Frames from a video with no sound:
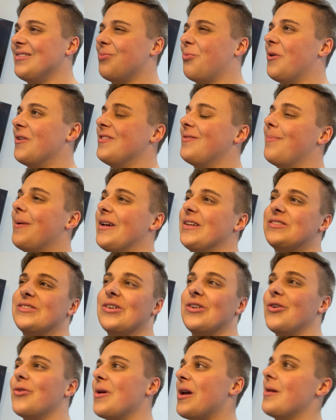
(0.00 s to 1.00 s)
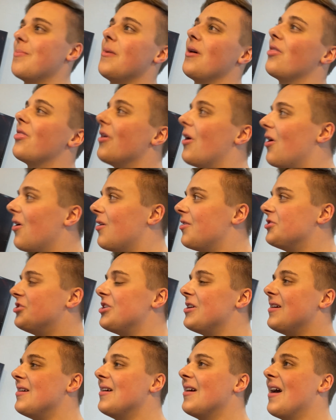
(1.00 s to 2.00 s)
ones based on Greek
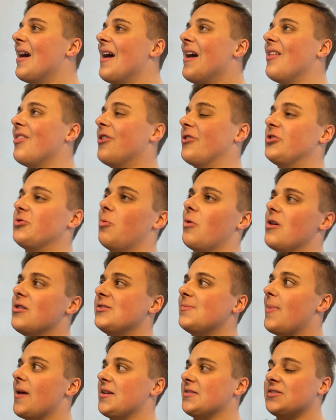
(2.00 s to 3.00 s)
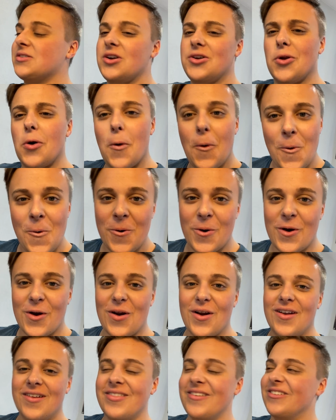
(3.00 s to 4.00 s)
mythology. There's ones based on
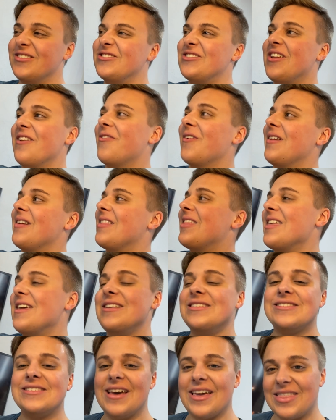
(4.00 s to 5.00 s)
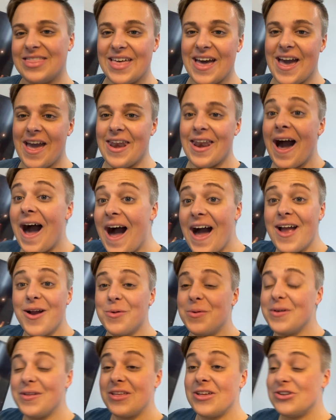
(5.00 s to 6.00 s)
horror. There's different things like that, and I
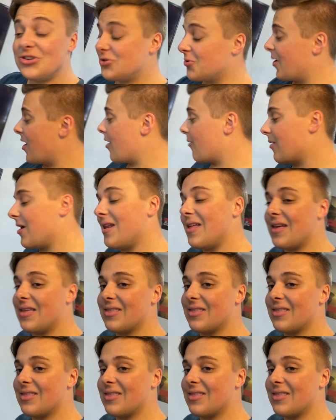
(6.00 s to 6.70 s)
really enjoy reading